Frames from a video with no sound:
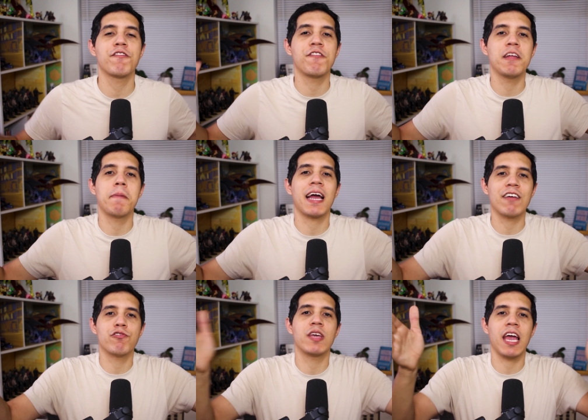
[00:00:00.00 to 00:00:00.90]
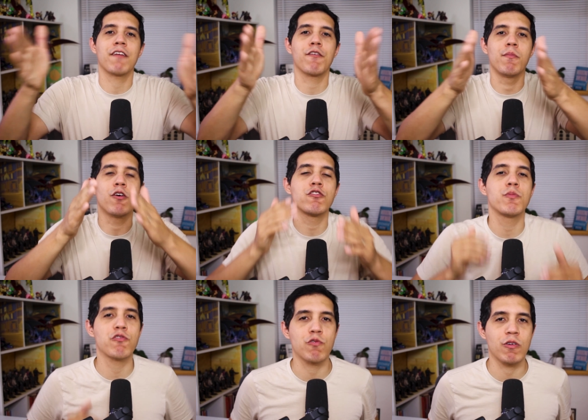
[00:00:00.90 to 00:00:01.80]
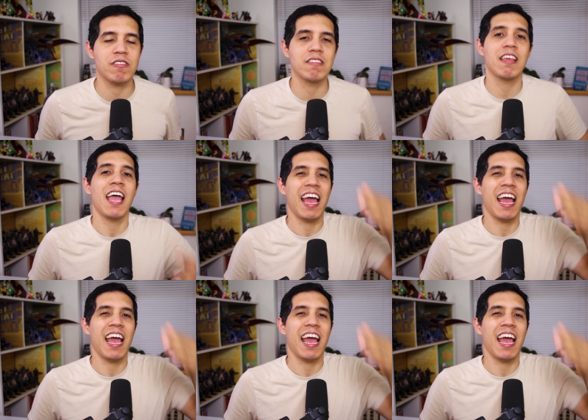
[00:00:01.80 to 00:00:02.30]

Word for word: feedback as you can from multiple sources,